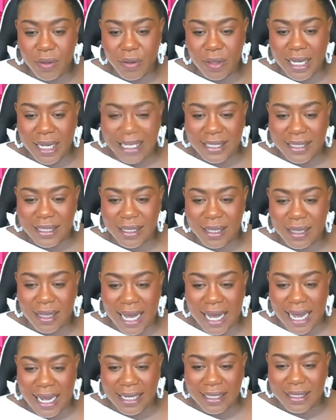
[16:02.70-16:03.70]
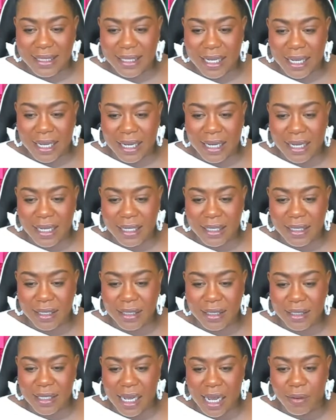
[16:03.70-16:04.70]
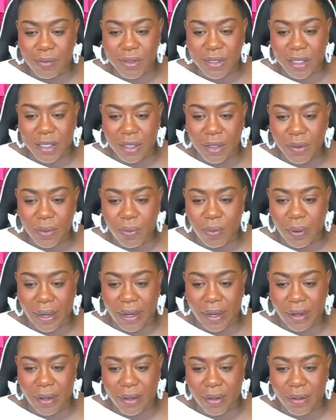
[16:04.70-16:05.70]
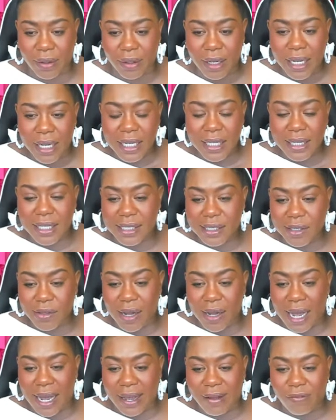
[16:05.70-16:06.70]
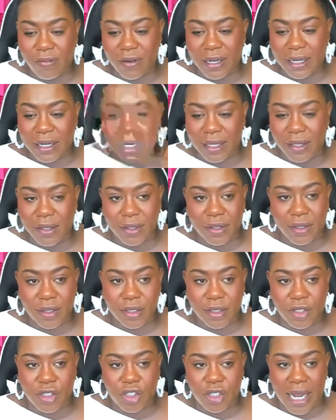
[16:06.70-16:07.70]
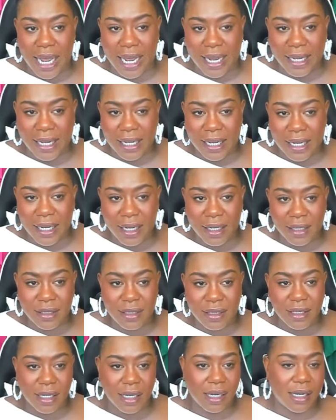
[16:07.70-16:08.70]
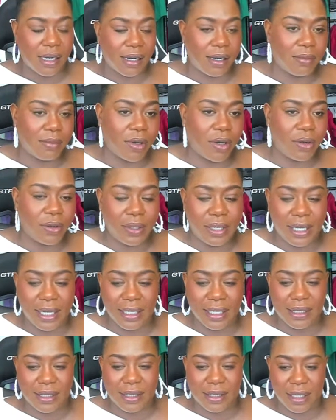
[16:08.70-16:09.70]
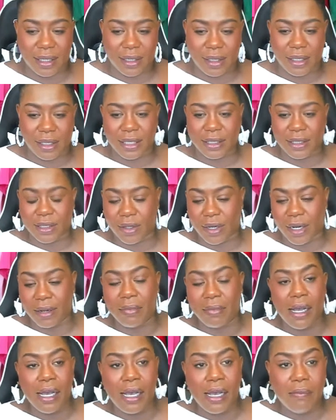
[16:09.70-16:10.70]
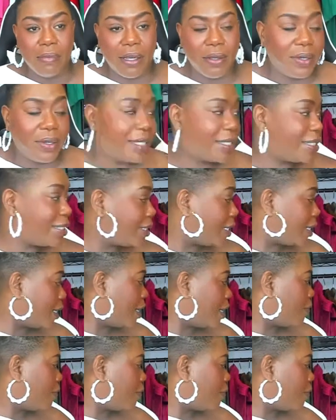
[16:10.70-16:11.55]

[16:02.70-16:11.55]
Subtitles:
that's that. And I was gonna wear this little ivory leather jacket. Oh, you can't see it on Instagram, but you can see it